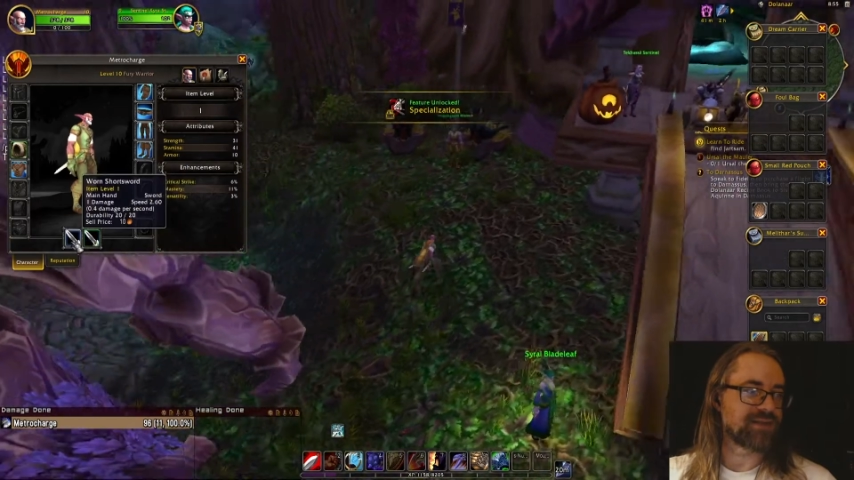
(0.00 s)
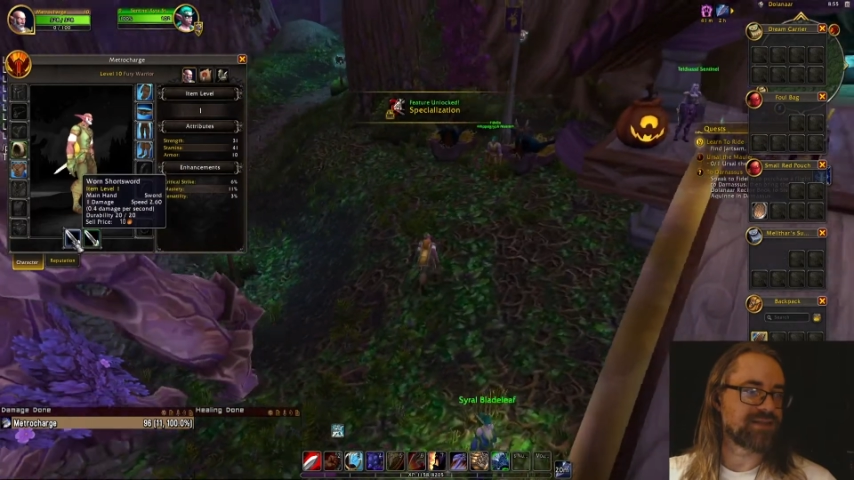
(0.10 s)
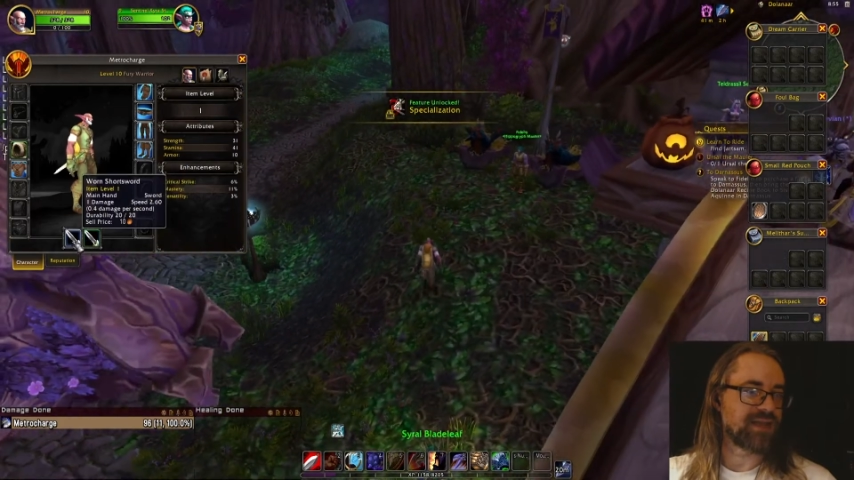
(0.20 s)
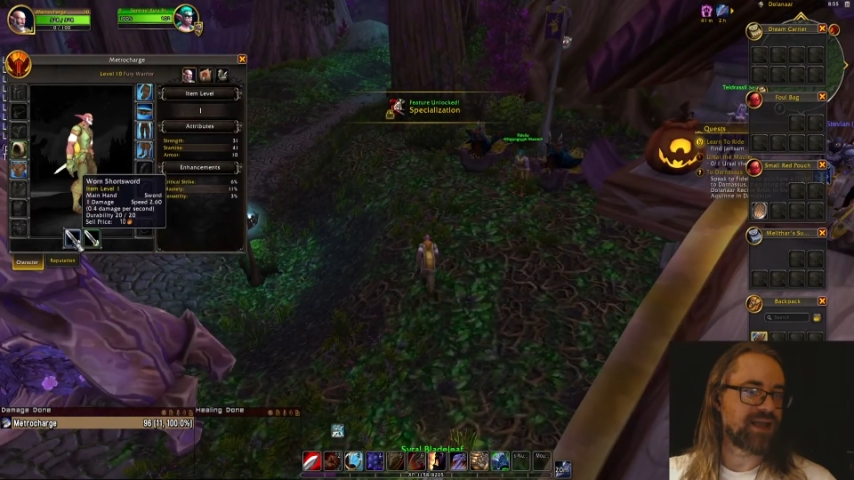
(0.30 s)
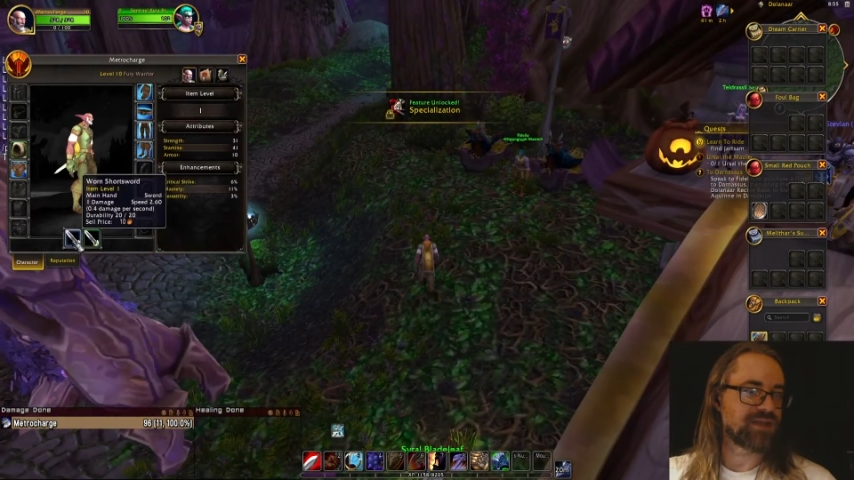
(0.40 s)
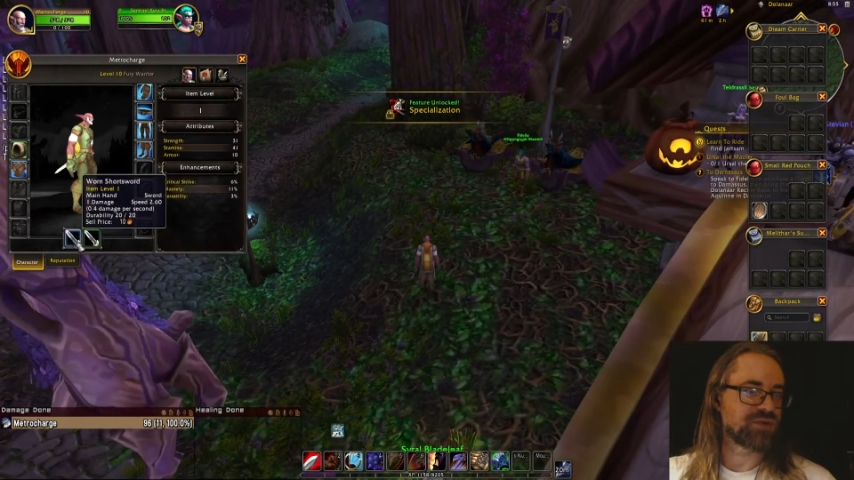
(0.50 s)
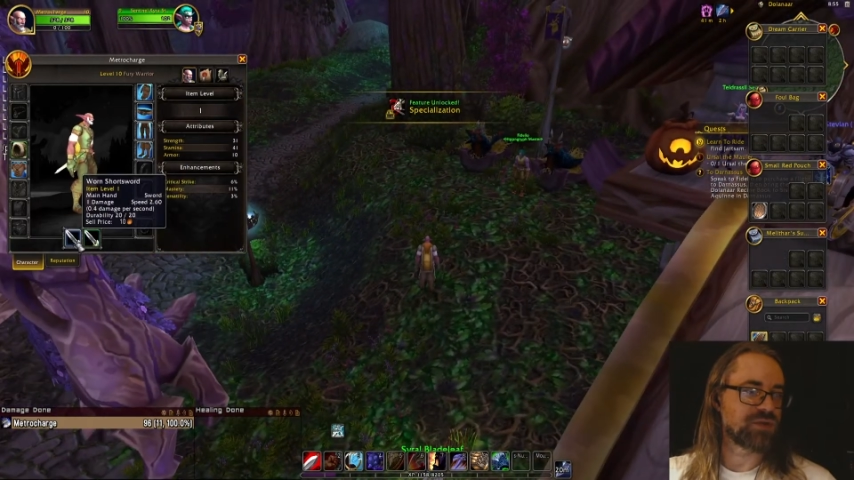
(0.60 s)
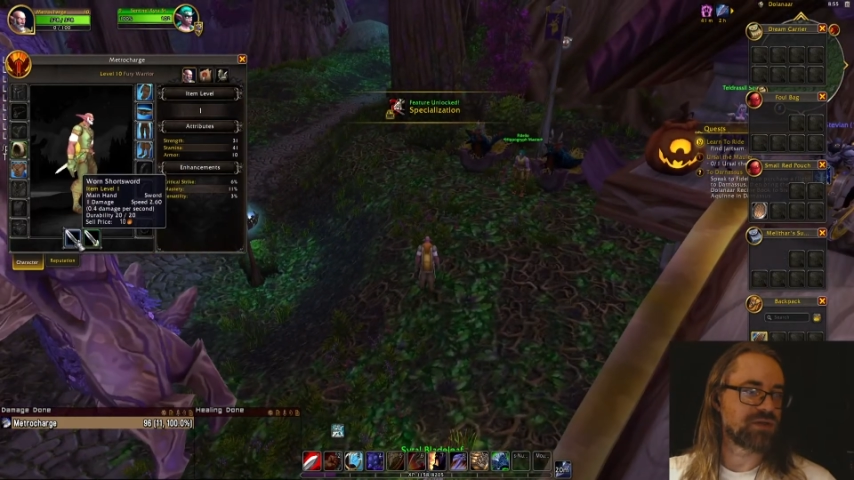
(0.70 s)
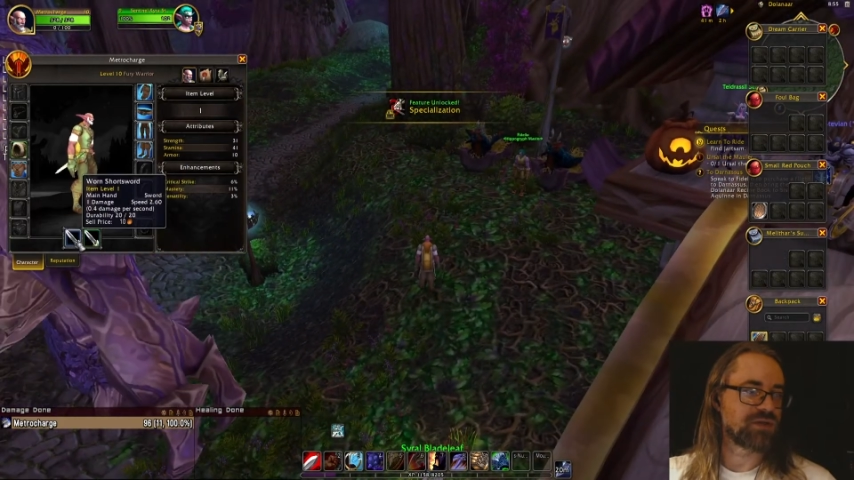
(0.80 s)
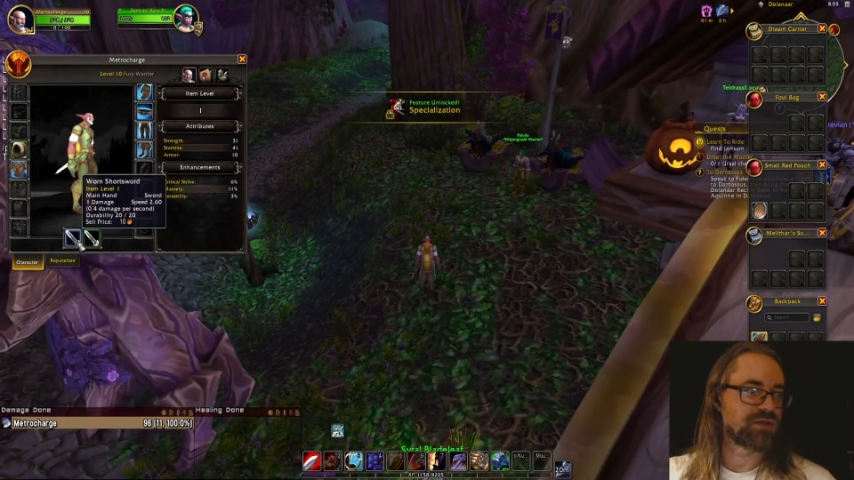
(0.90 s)
because the
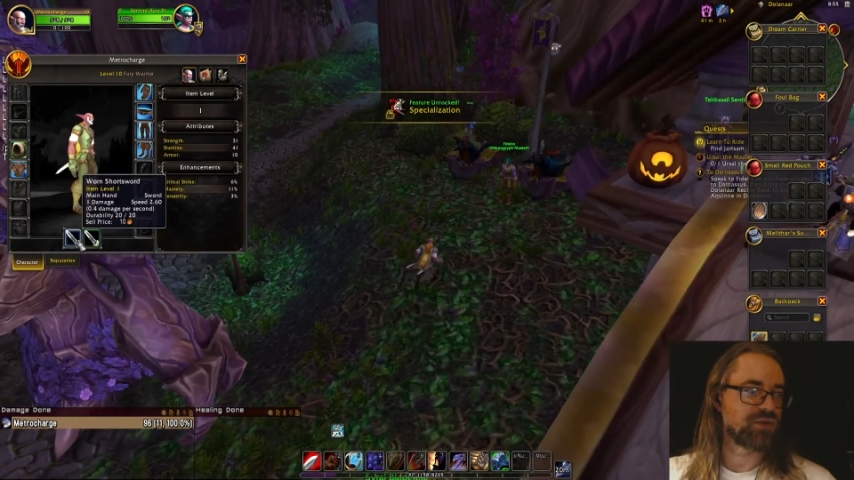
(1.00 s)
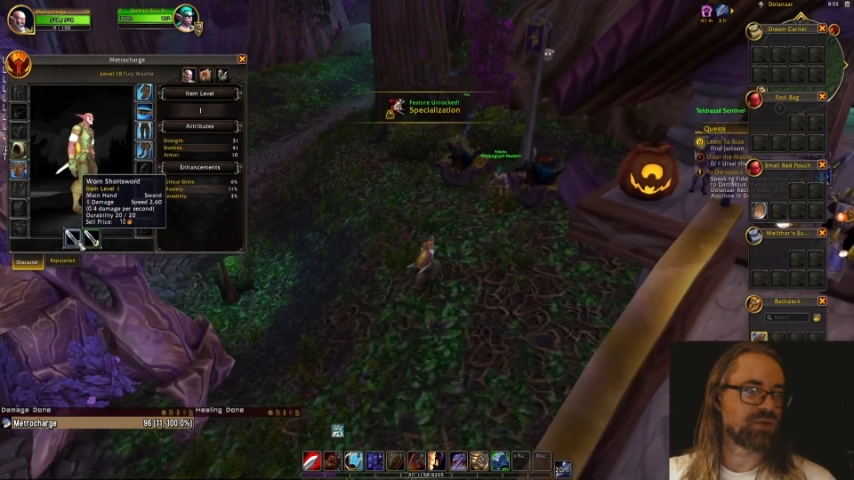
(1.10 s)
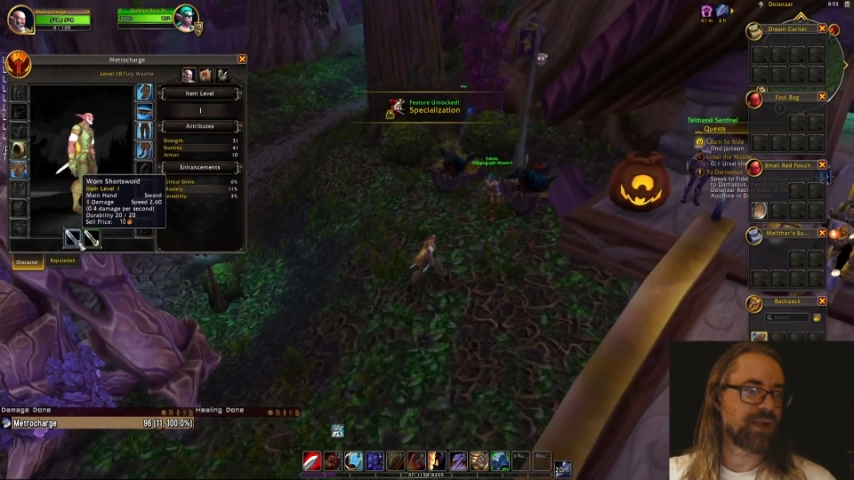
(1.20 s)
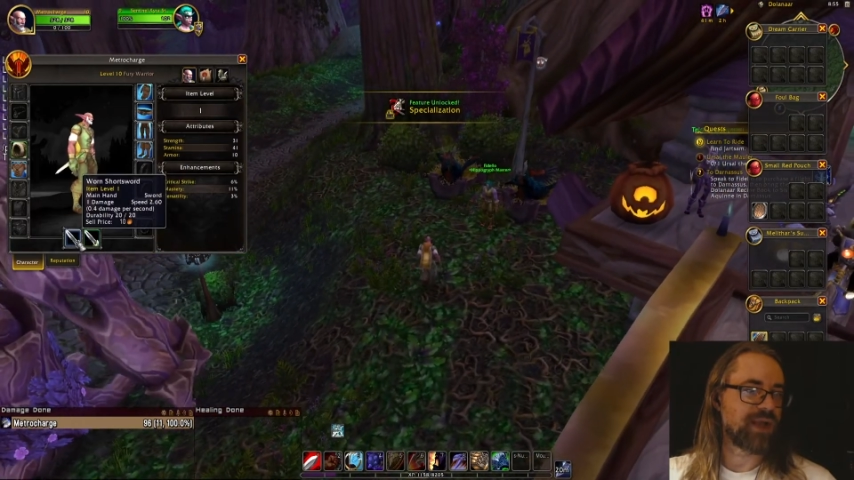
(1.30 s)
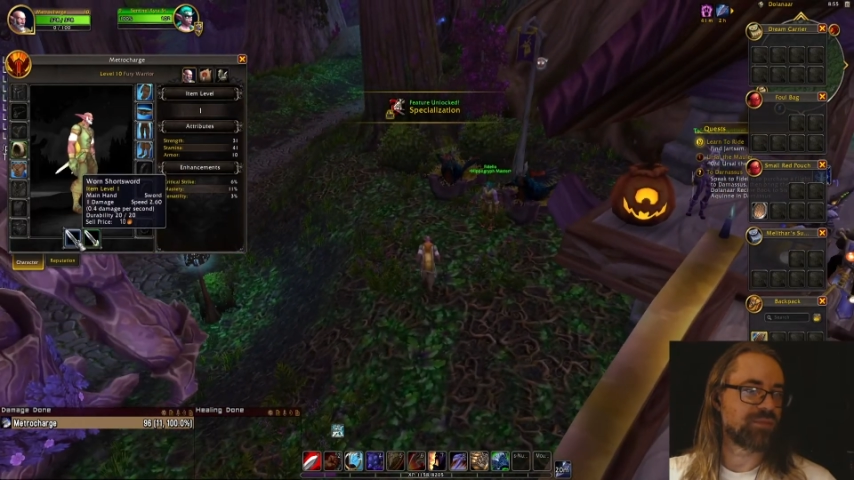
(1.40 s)
actual sword we